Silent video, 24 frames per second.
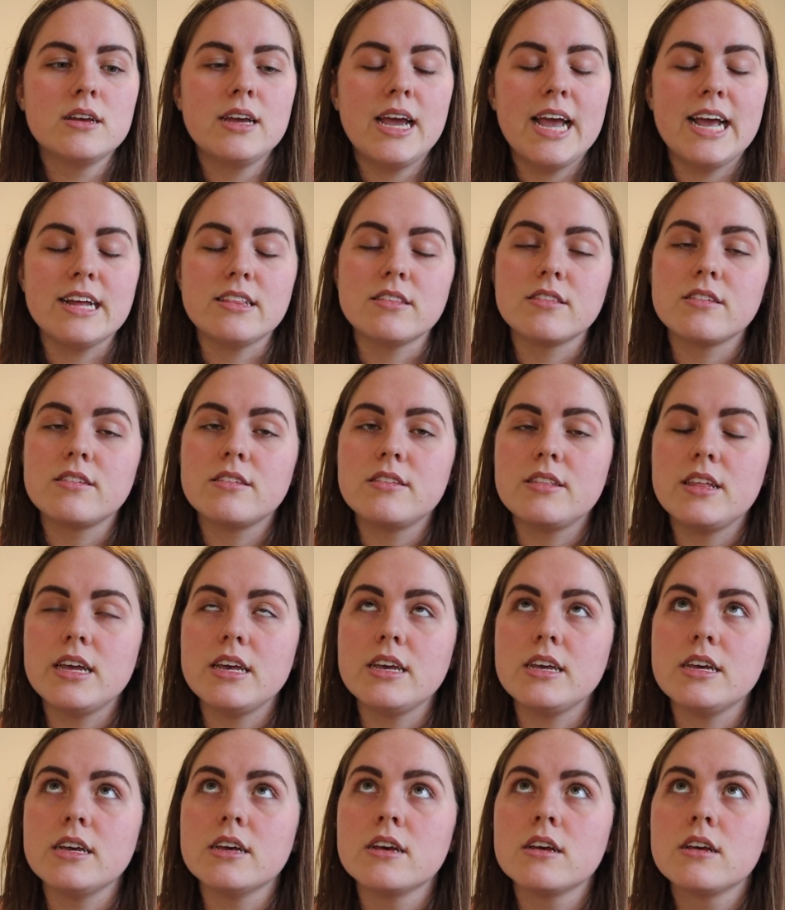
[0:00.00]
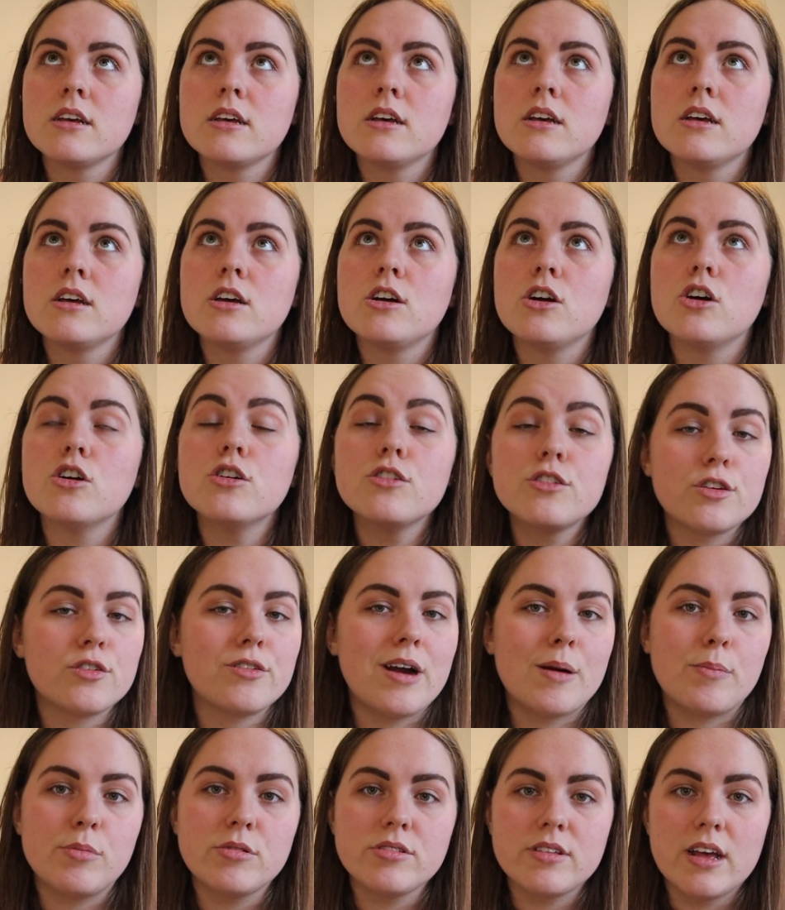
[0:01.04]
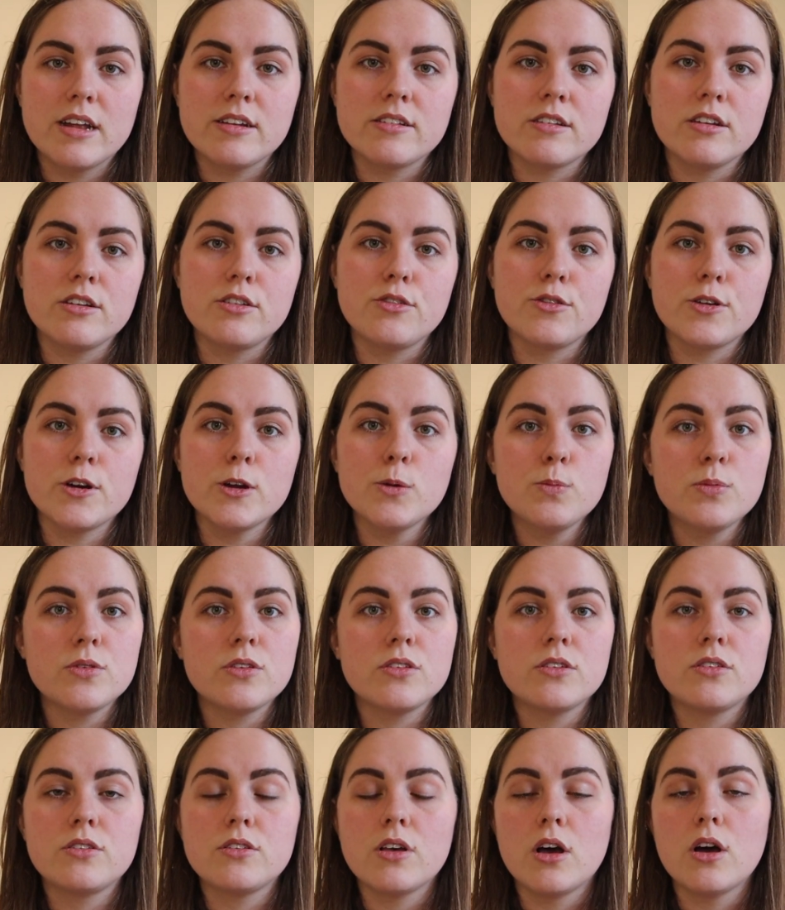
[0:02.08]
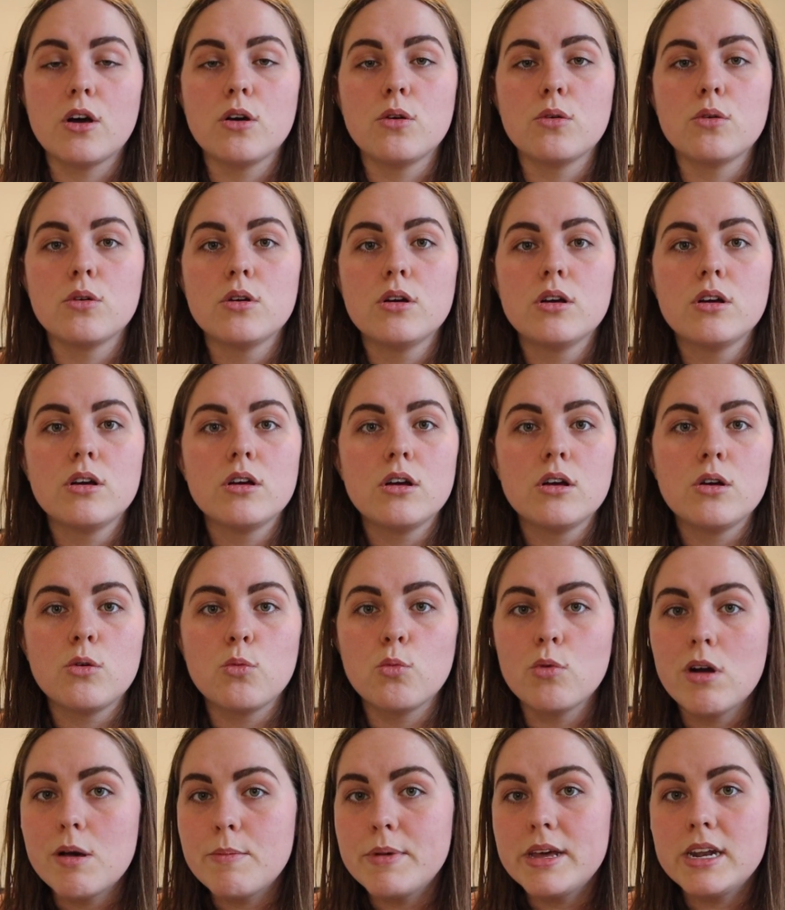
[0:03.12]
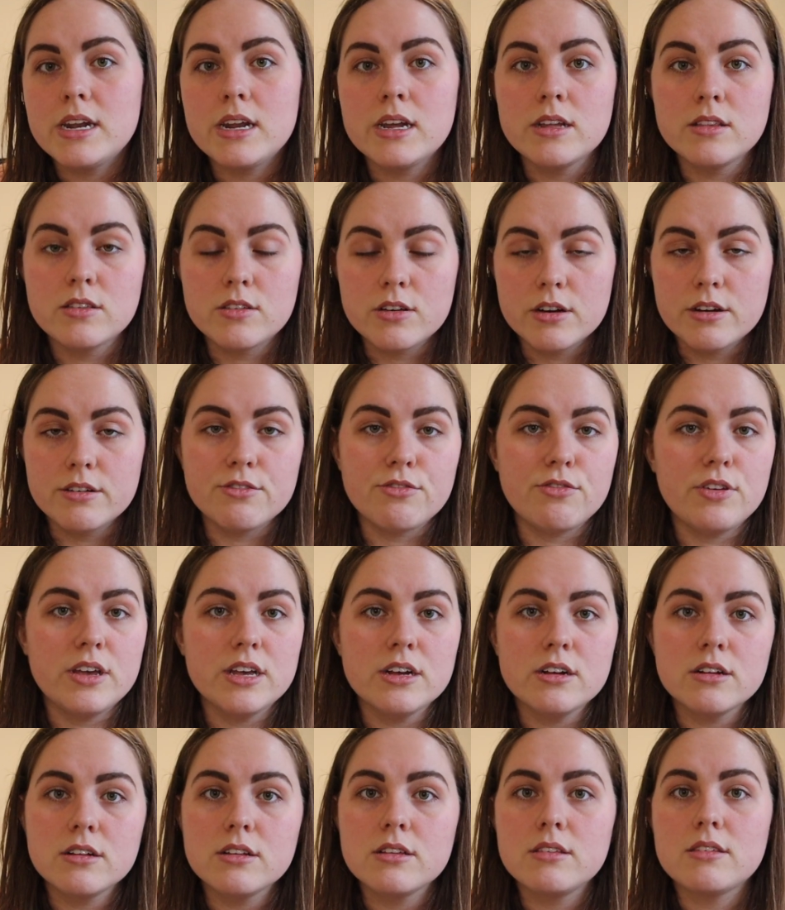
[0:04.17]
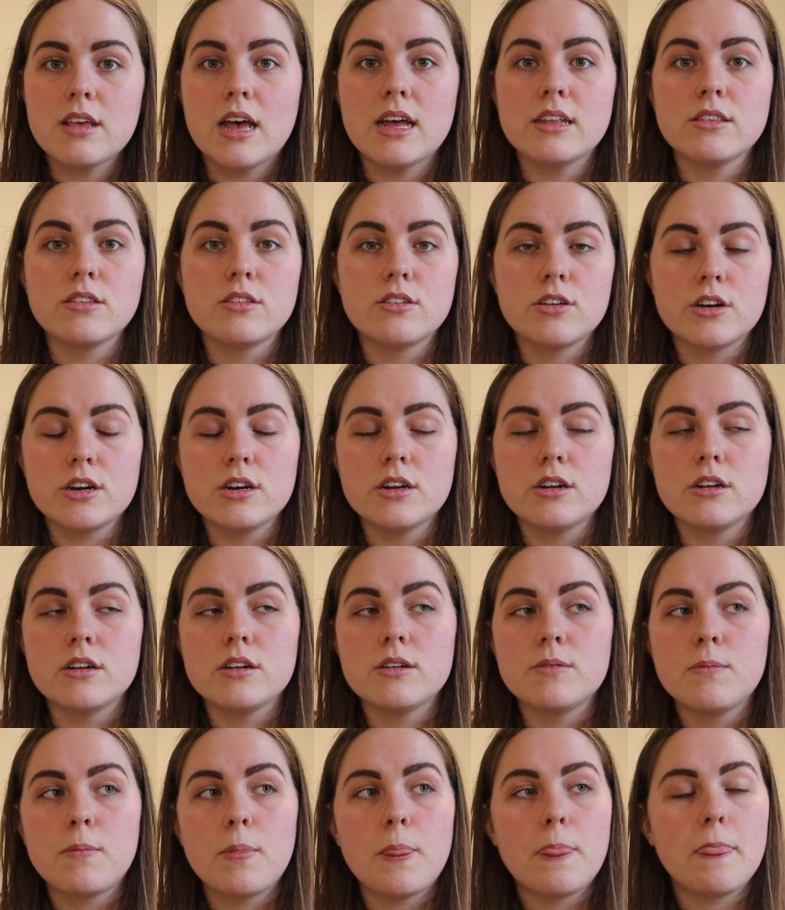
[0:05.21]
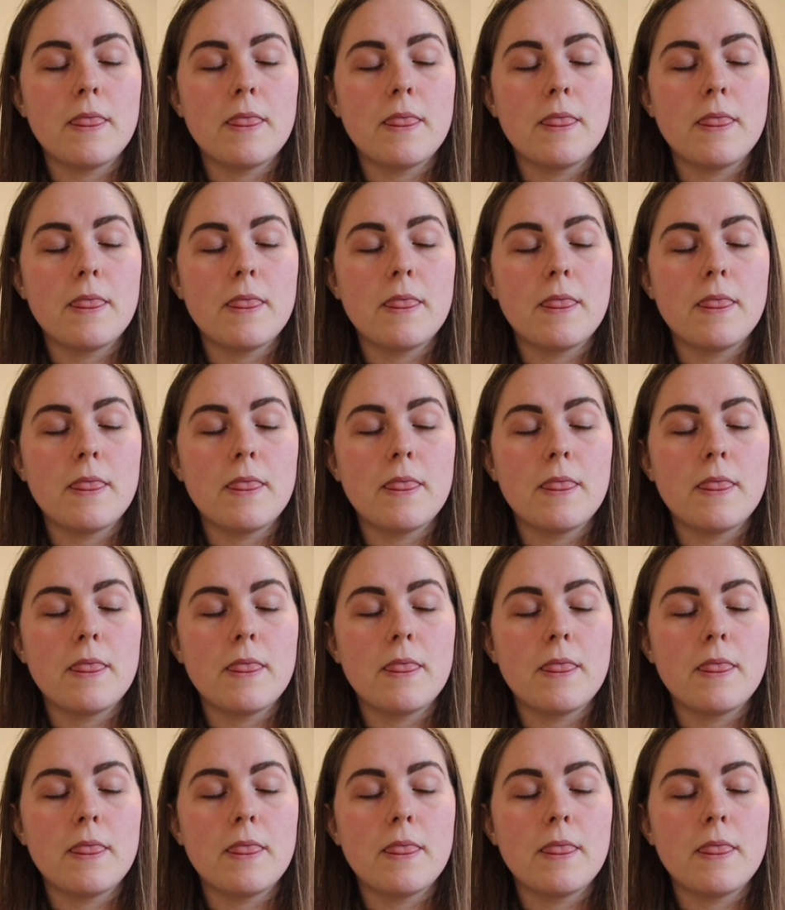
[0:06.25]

it's the underrepresented groups, so women in certain fields and certain